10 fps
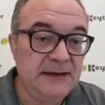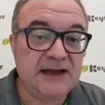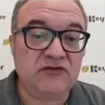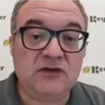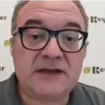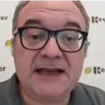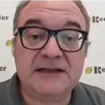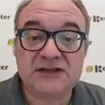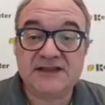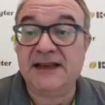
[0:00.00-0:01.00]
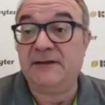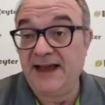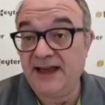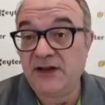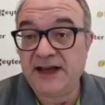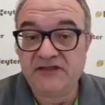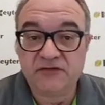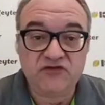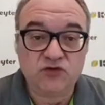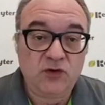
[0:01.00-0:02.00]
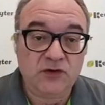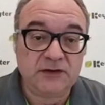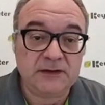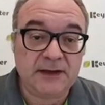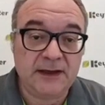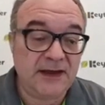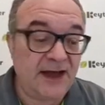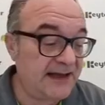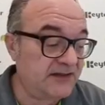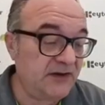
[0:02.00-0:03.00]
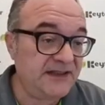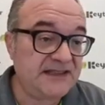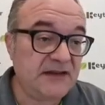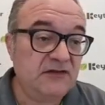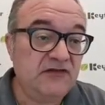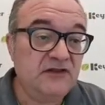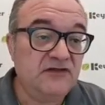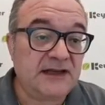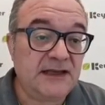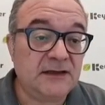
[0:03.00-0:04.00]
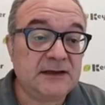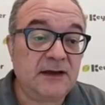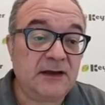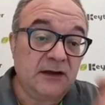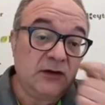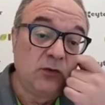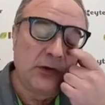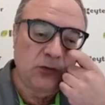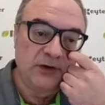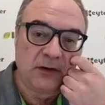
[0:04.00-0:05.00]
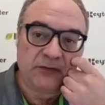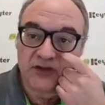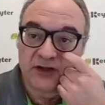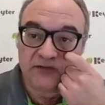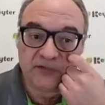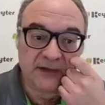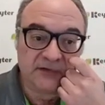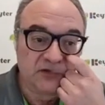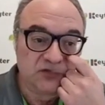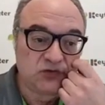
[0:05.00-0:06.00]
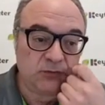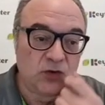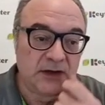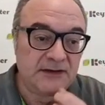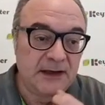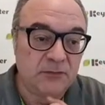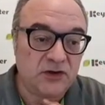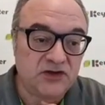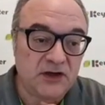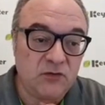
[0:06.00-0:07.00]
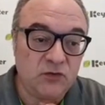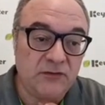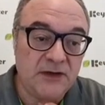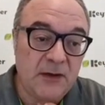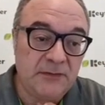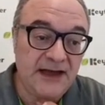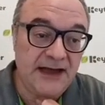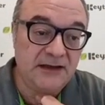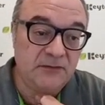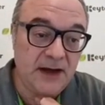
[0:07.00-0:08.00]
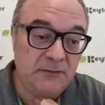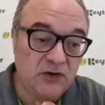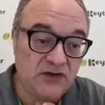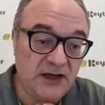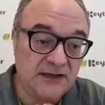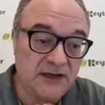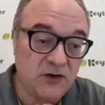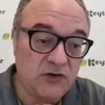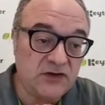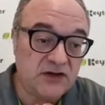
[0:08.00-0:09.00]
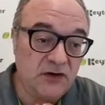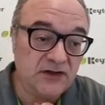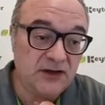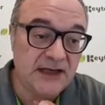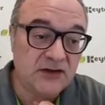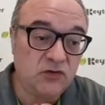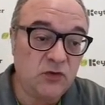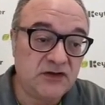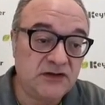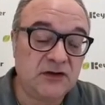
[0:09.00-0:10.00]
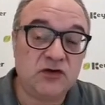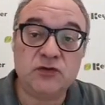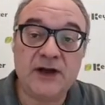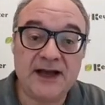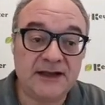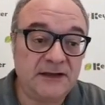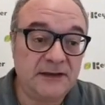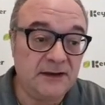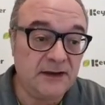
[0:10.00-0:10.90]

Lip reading: If we take the same air as before, at 2750, we will observe that the dew point temperature would be obtained by projecting horizontally towards the dew line,